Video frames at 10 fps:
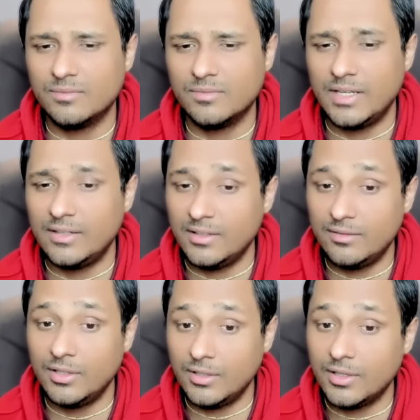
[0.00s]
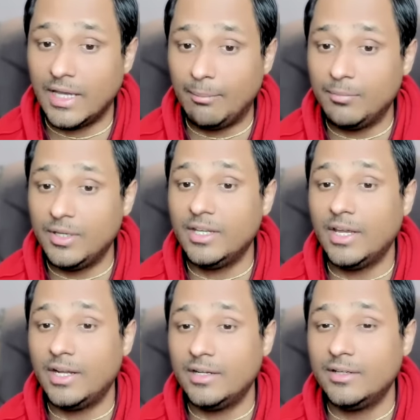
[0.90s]
and gambling
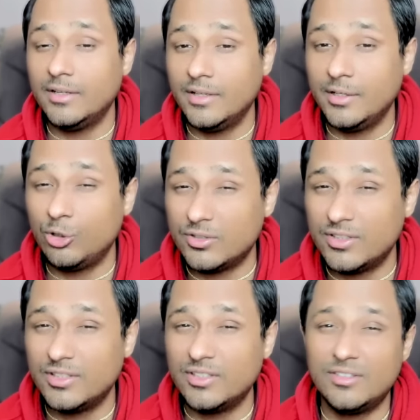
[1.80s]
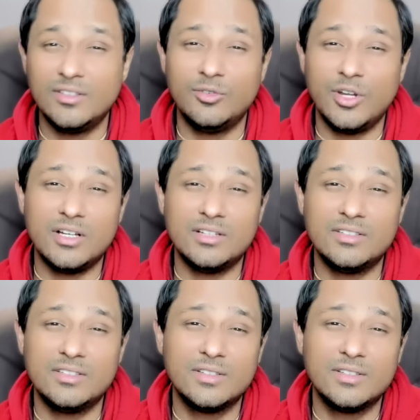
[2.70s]
and intoxication drugs